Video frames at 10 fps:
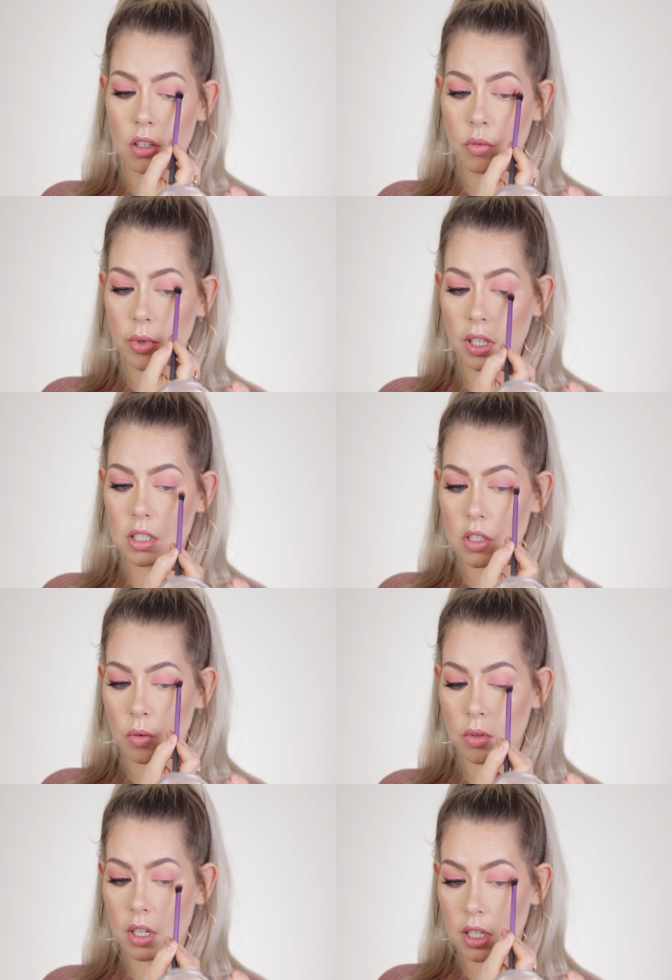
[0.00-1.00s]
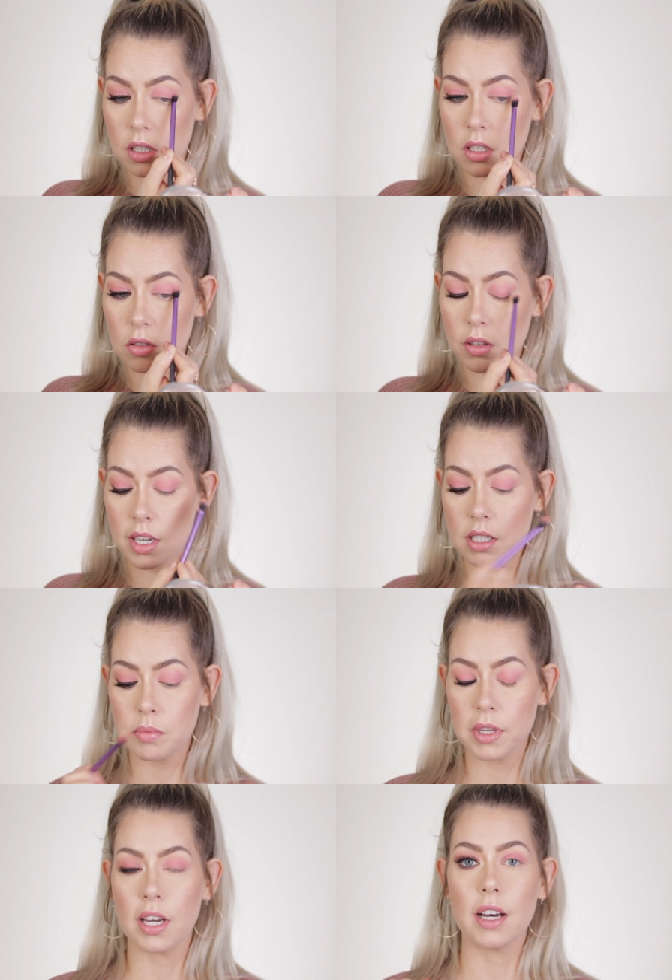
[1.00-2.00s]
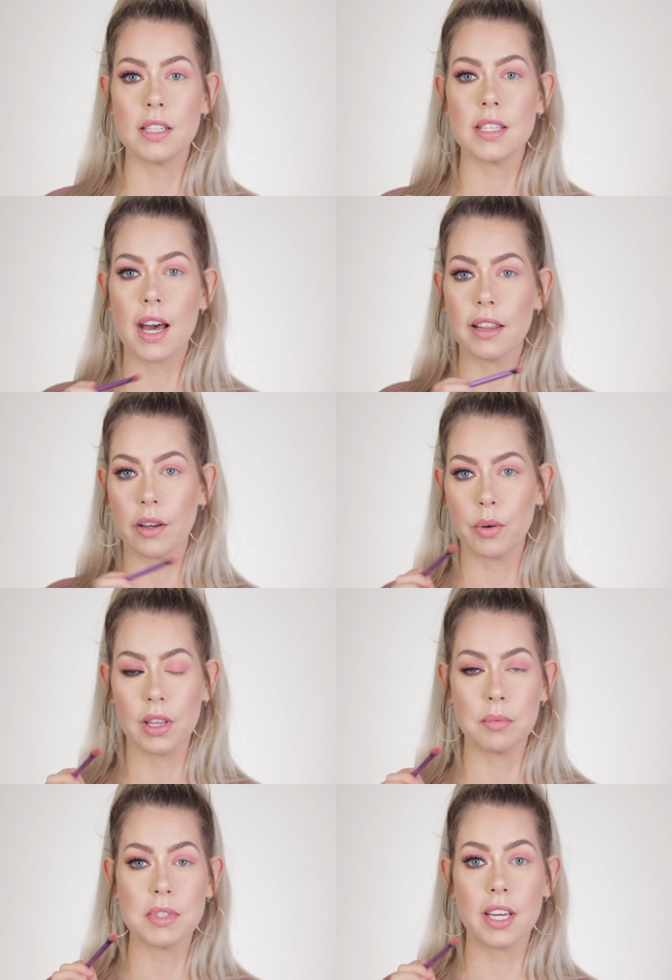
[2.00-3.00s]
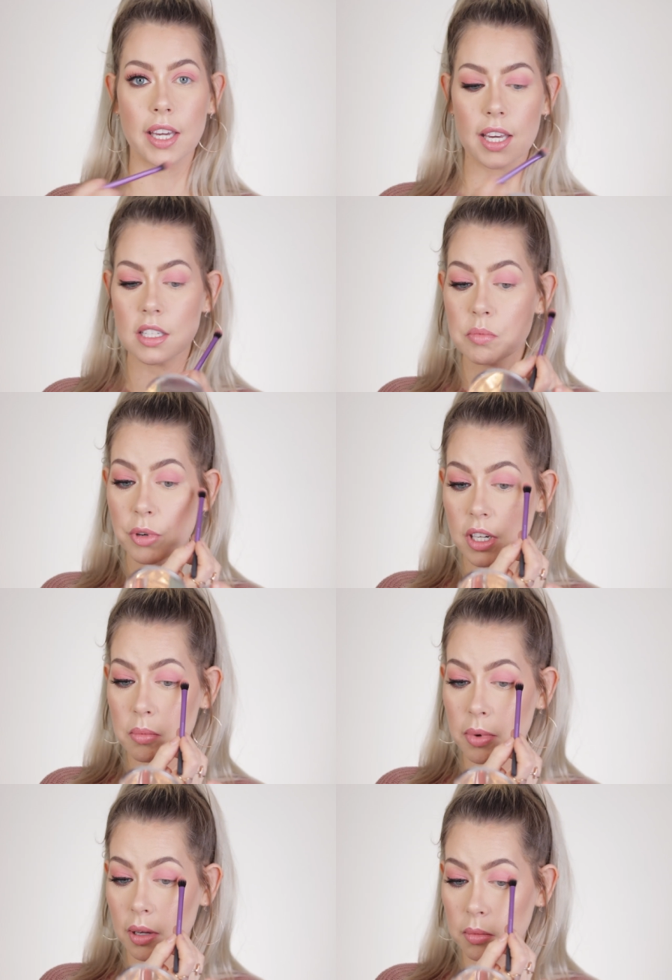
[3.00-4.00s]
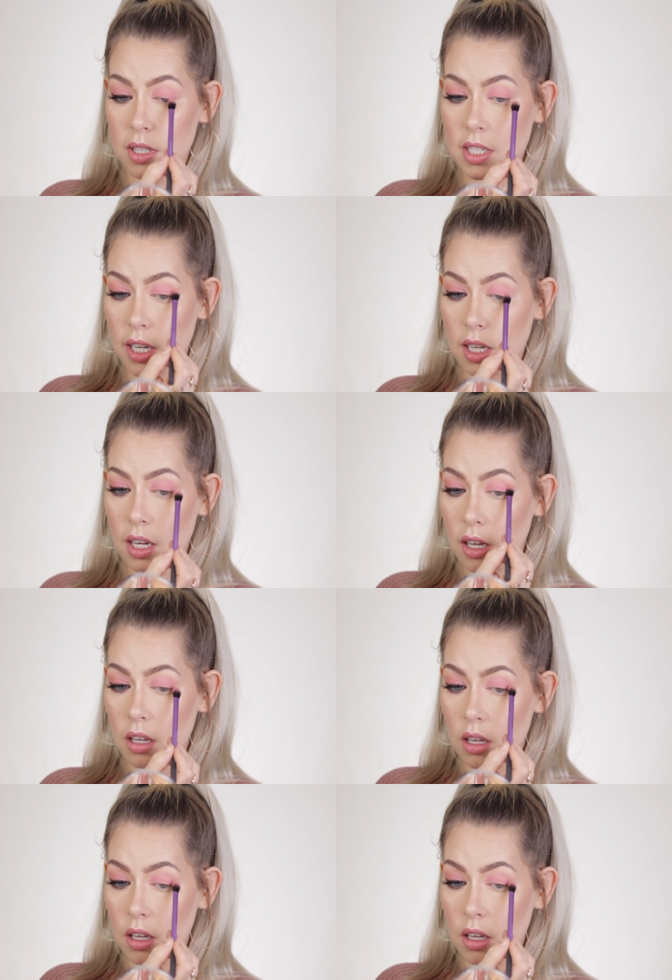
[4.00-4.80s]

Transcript: You really don't need to do this because that liquid lipstick is pretty pigmented,